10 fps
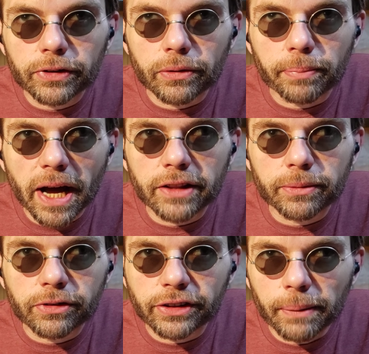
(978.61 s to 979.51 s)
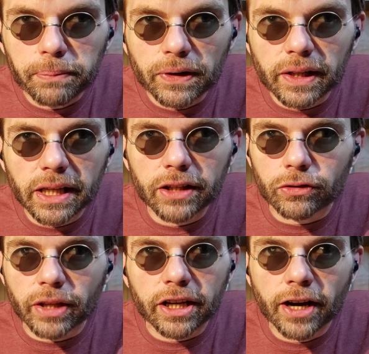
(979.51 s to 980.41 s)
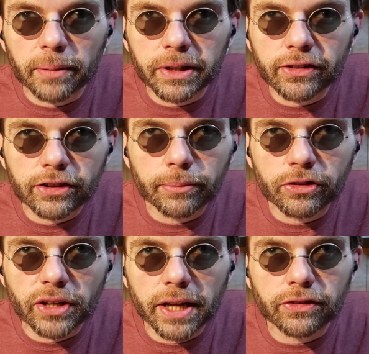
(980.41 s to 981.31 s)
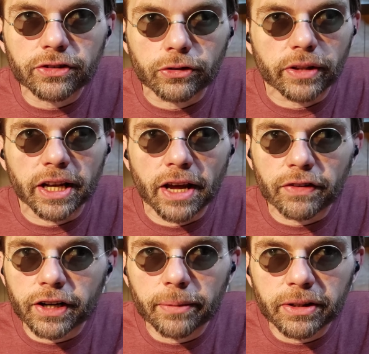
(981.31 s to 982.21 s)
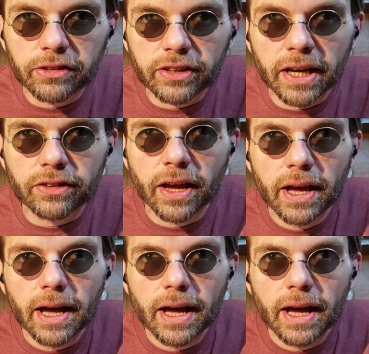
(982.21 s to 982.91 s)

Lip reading: Do you buy them separately? Do they come in some sets? Do they never come in sets?